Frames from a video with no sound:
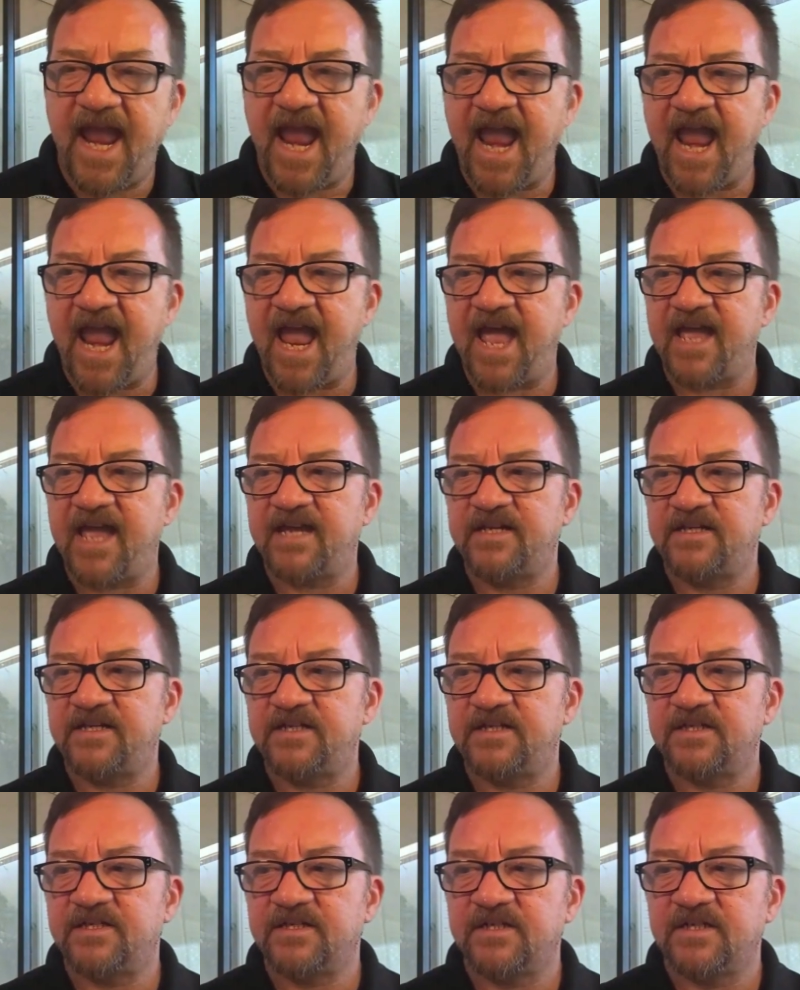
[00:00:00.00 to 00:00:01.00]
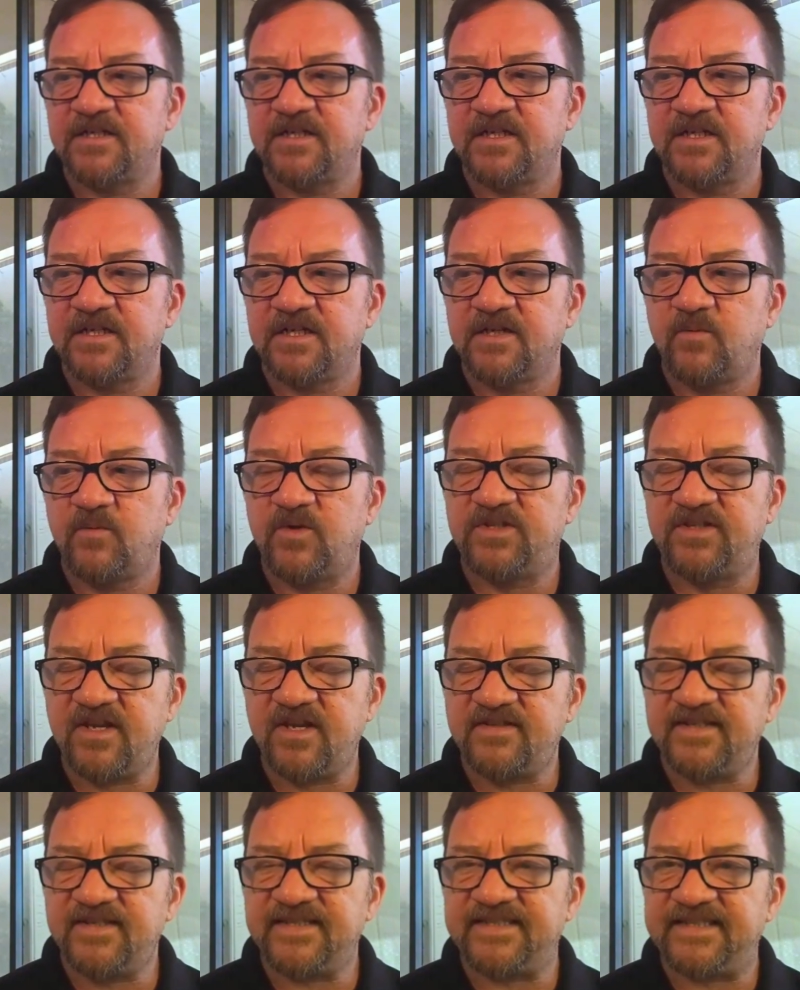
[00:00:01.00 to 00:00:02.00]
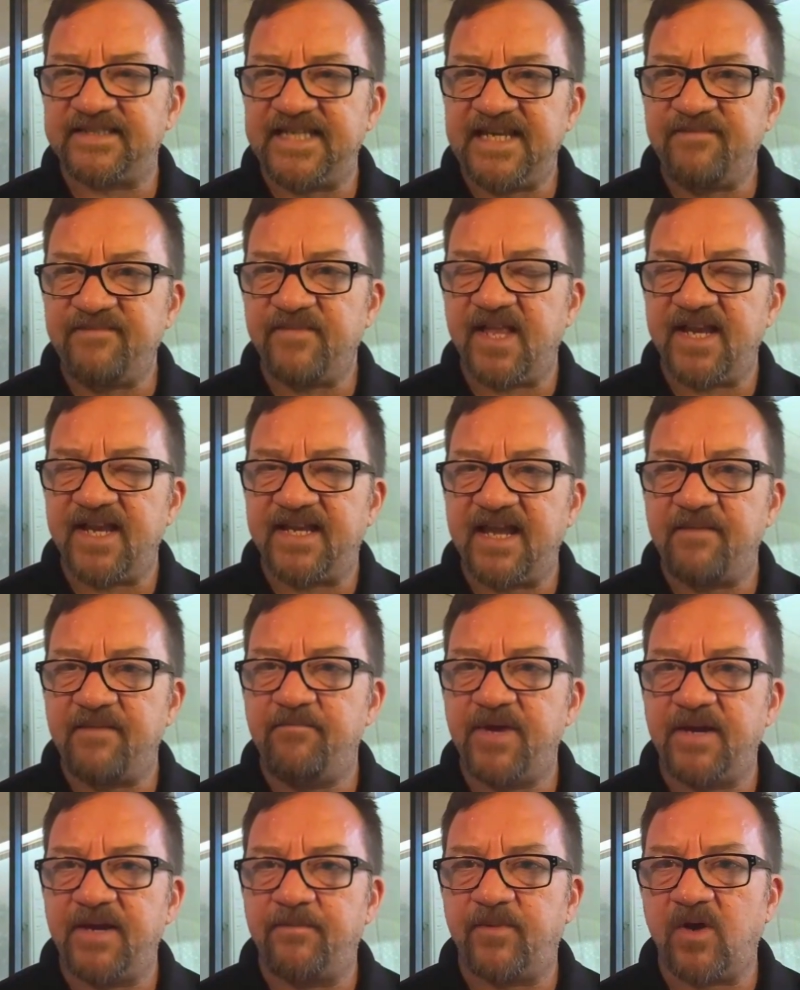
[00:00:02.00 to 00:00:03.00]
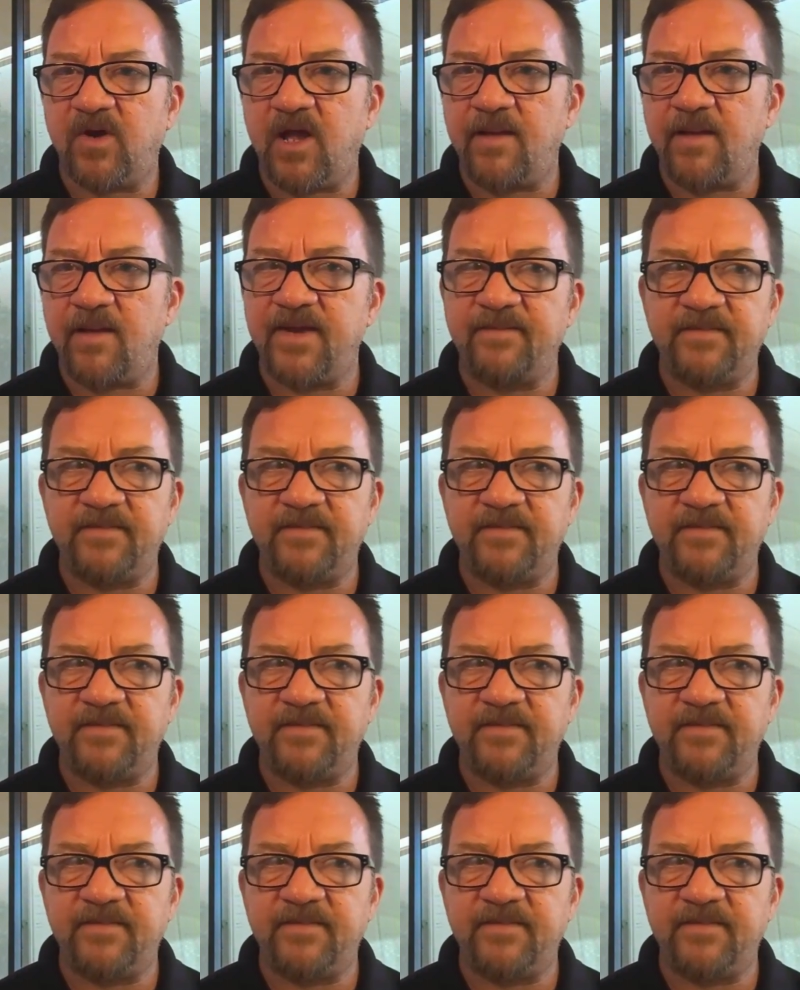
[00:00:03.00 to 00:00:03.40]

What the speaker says: And which doesn't seem like a big problem.